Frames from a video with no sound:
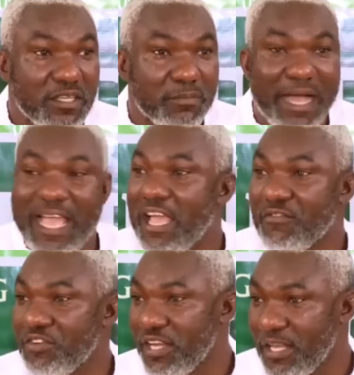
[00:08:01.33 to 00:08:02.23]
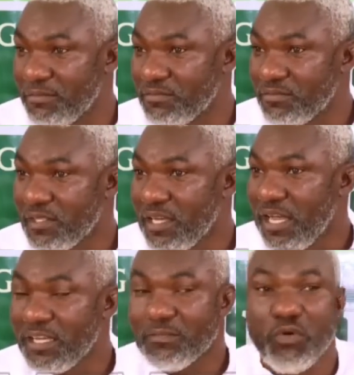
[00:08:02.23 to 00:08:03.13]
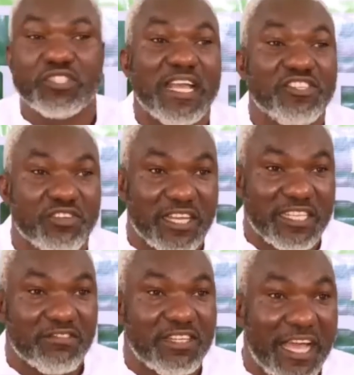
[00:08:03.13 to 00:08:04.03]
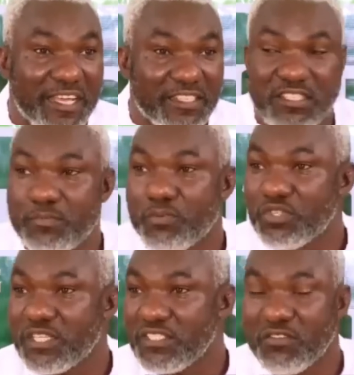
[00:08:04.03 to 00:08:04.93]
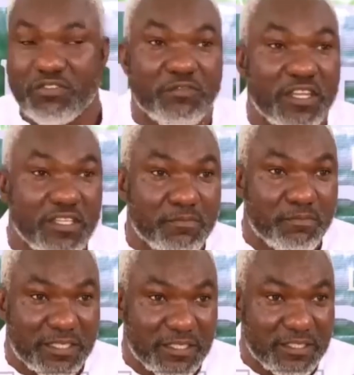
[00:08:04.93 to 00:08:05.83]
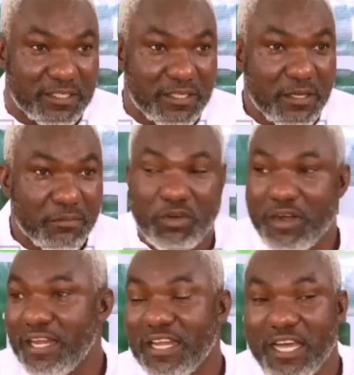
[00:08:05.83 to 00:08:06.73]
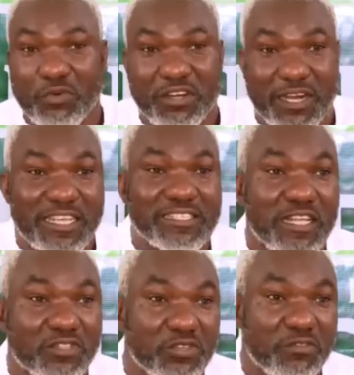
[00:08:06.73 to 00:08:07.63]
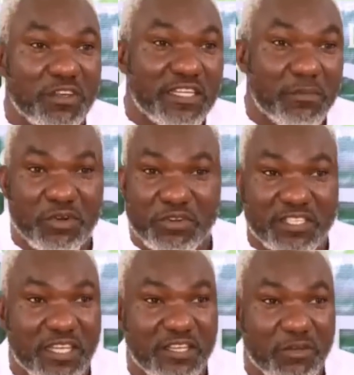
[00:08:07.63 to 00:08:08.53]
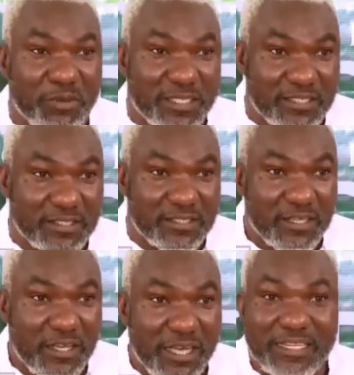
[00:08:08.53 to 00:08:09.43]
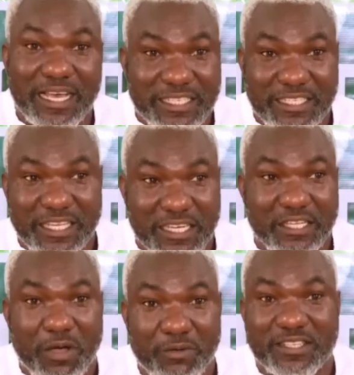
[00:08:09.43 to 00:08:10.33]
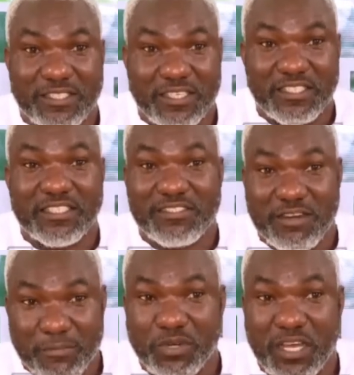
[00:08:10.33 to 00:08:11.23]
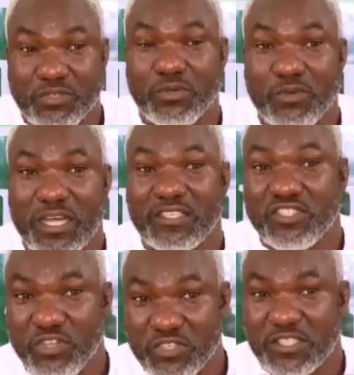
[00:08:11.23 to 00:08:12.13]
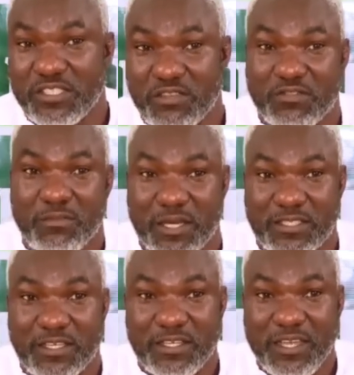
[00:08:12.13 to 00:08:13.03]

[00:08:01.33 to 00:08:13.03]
by every name, and most Nigerians have died in the process of defending parties. But right now, we rather stand to defend democracy and not parties. And that's exactly why we are saying the tribunal should look at the justice of the matter